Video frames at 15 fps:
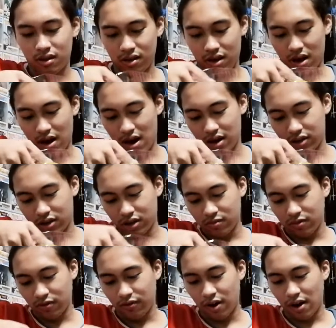Yeah, I dream
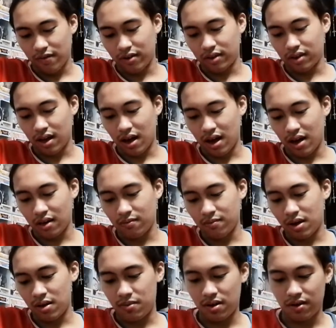of having that.
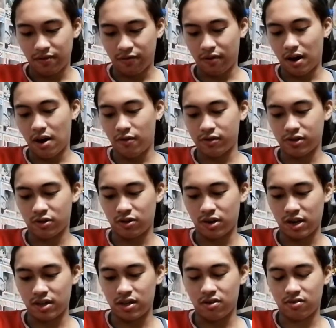Maybe if I was
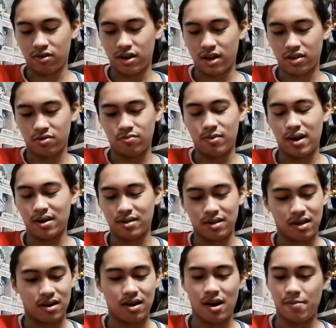already a collector back
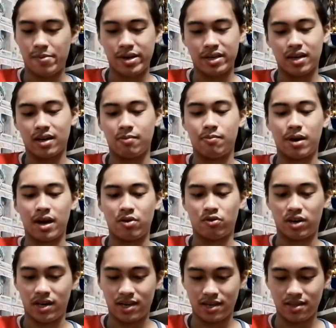then, I might gonna buy
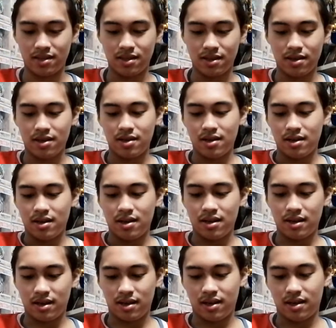one.
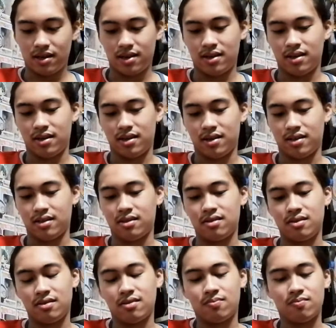And
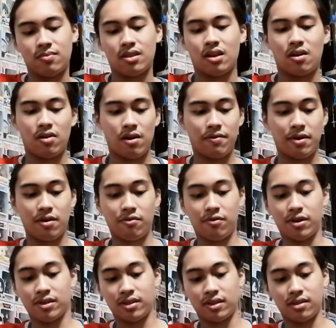however,
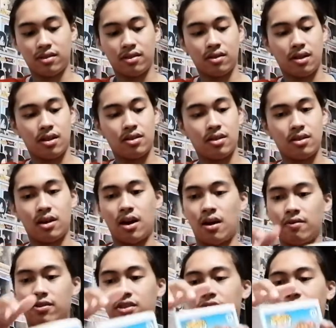I didn't have the